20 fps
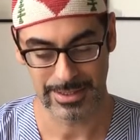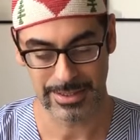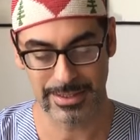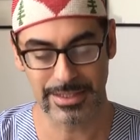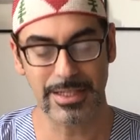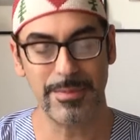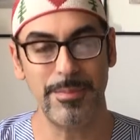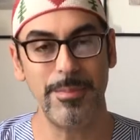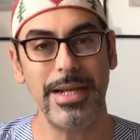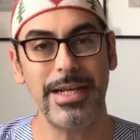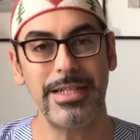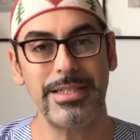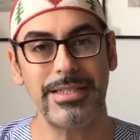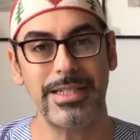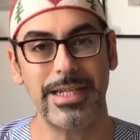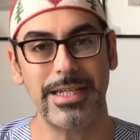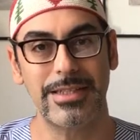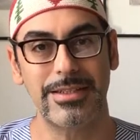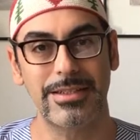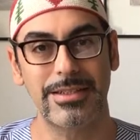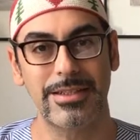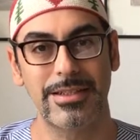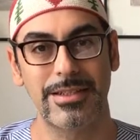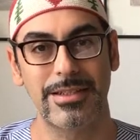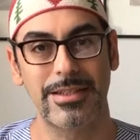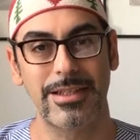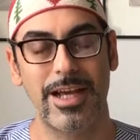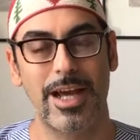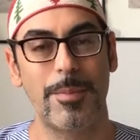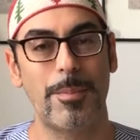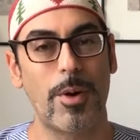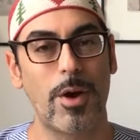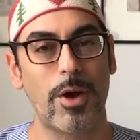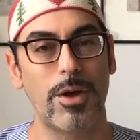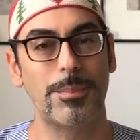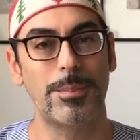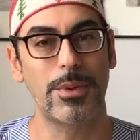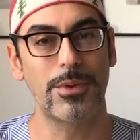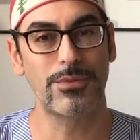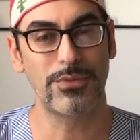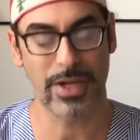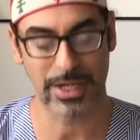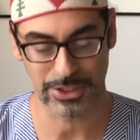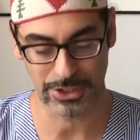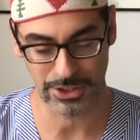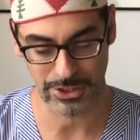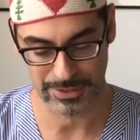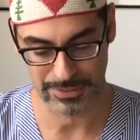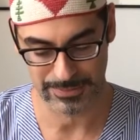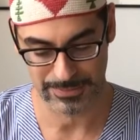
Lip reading: to meditate upon perfection.